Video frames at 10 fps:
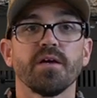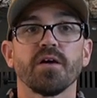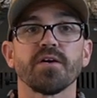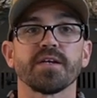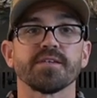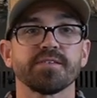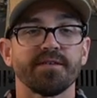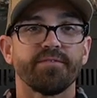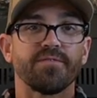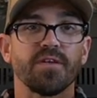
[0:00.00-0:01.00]
All right, guys,
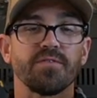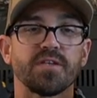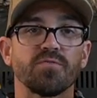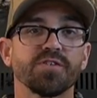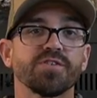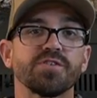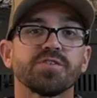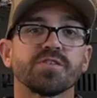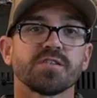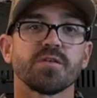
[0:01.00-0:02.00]
if you have any
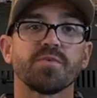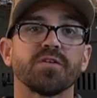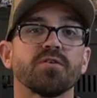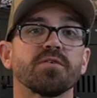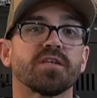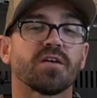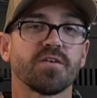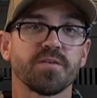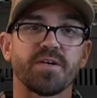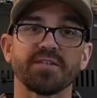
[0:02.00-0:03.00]
questions, just let me know and
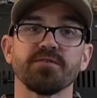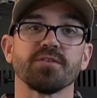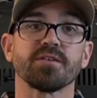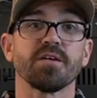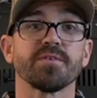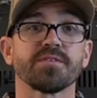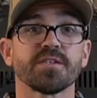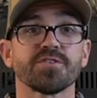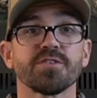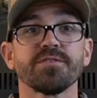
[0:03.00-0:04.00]
I'll get back to you in the comments
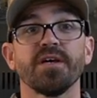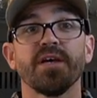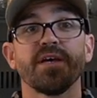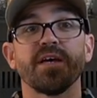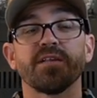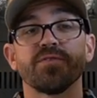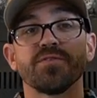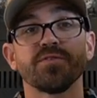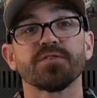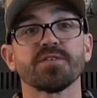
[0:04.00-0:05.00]
section. And if you
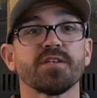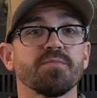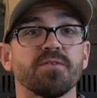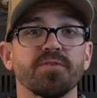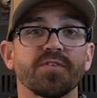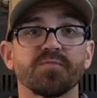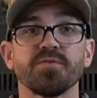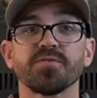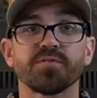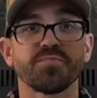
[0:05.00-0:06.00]
do decide to buy one of these
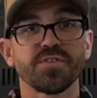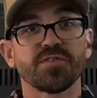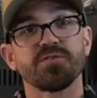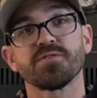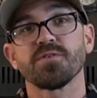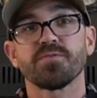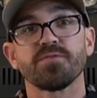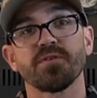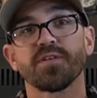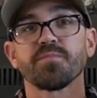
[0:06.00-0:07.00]
boots, please do so
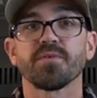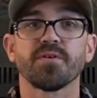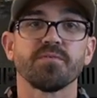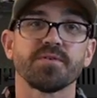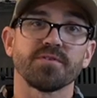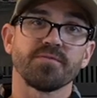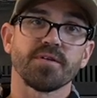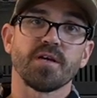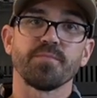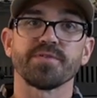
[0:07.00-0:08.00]
through the link below because it
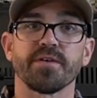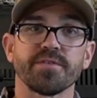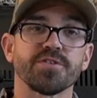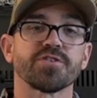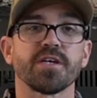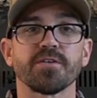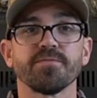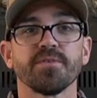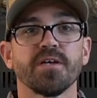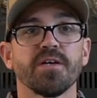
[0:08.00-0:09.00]
really helps out this
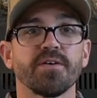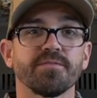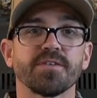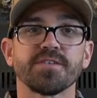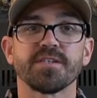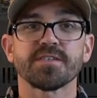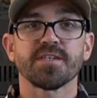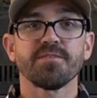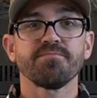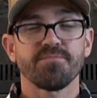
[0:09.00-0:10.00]
channel. All right, I'll see you next
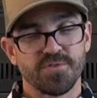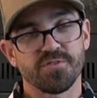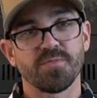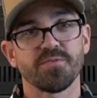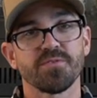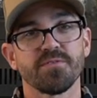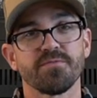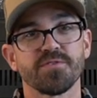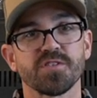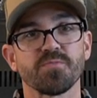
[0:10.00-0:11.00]
time. Just remember,
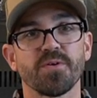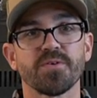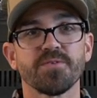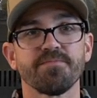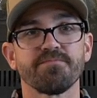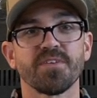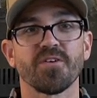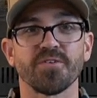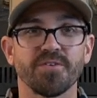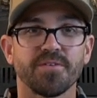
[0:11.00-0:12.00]
fish smarter, not
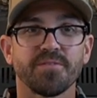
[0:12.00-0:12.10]
harder.